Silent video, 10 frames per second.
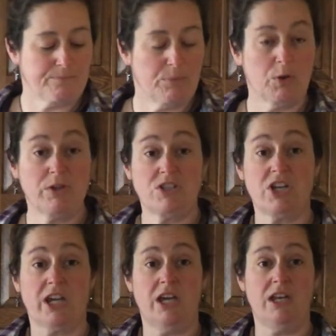pull the
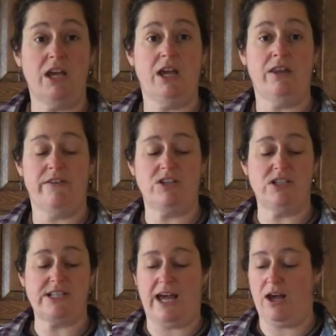chicken and the
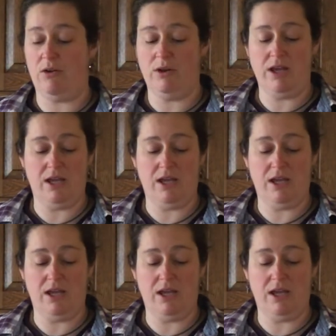veggies out,